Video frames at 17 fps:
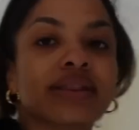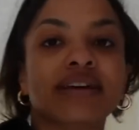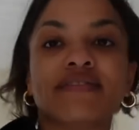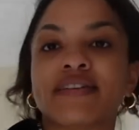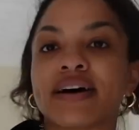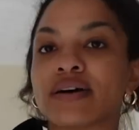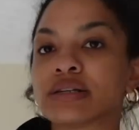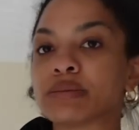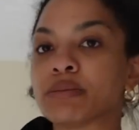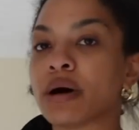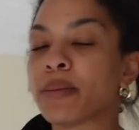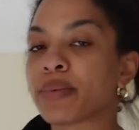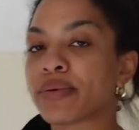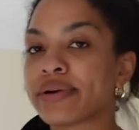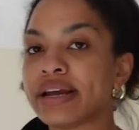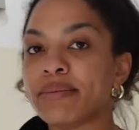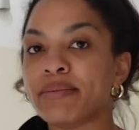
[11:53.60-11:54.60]
The Valspar
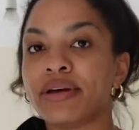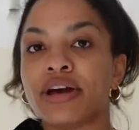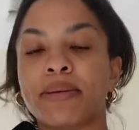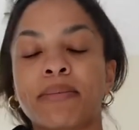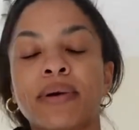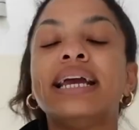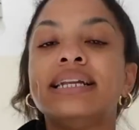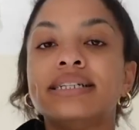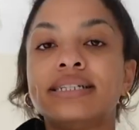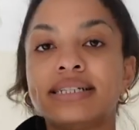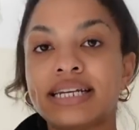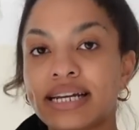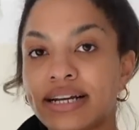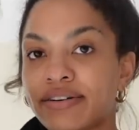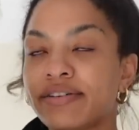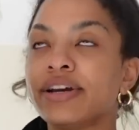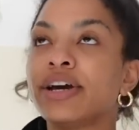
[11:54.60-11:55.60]
Premium
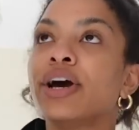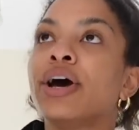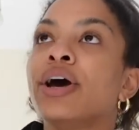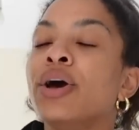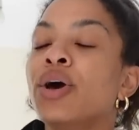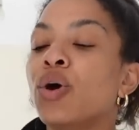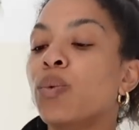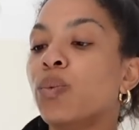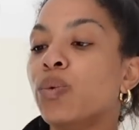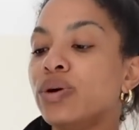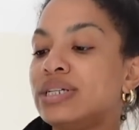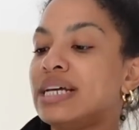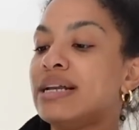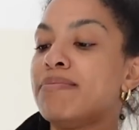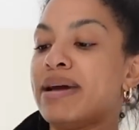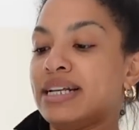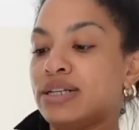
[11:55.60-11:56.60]
interior wood
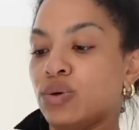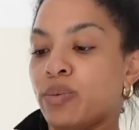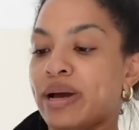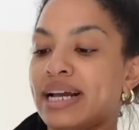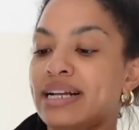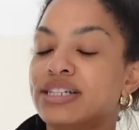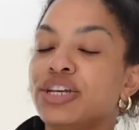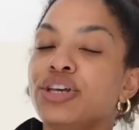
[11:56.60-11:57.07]
and metal paint.